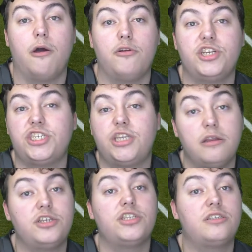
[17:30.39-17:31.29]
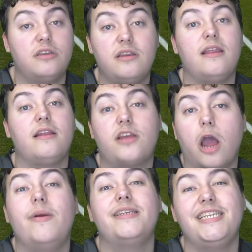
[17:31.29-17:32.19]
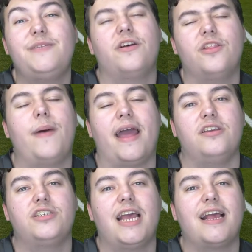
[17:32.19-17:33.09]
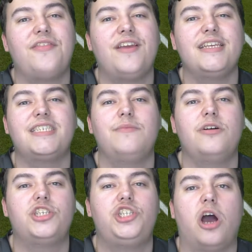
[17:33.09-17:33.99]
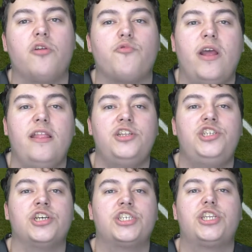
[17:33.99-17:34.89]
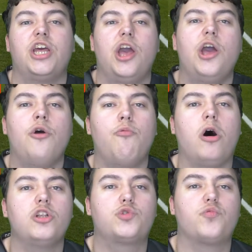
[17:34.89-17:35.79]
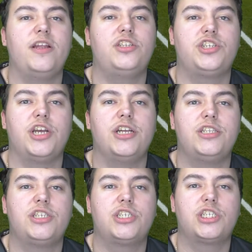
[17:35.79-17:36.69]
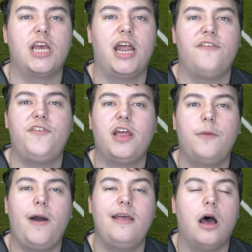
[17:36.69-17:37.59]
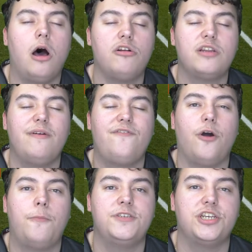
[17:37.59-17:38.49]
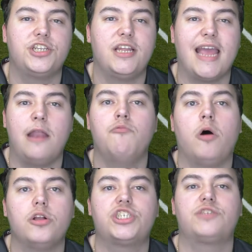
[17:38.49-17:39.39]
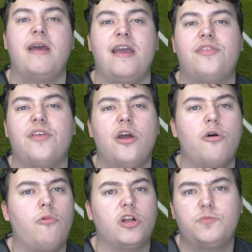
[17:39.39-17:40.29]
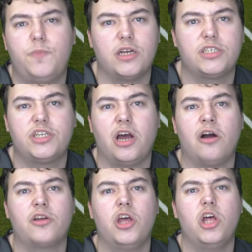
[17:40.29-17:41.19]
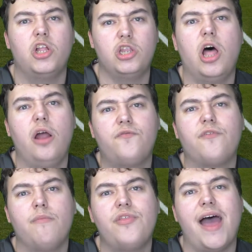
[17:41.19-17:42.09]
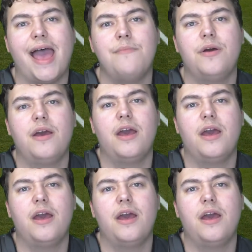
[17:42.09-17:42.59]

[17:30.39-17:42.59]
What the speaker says: Just Gomez needs to be on the bench. I think it's similar to John, really. Just watch Richards, and if you're going to play in that holding midfield position again, watch Smith, watch Bostock, learn from them,